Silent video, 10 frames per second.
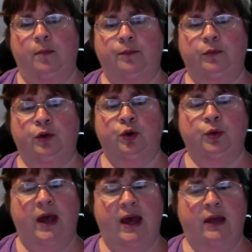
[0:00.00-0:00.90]
You
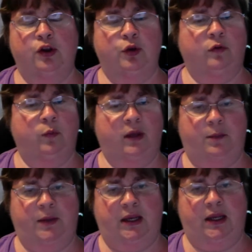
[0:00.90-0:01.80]
can use
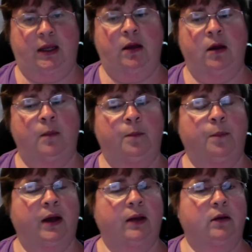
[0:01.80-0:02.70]
Wikipedia,
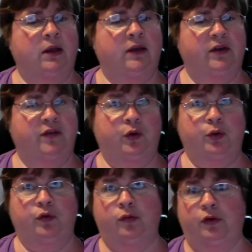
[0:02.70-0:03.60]
but even if you
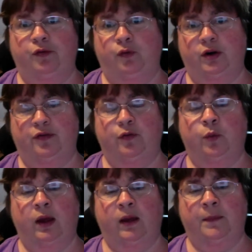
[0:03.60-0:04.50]
use 3 or 4 different
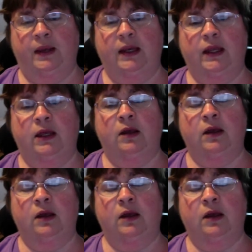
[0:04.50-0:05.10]
Wikipedia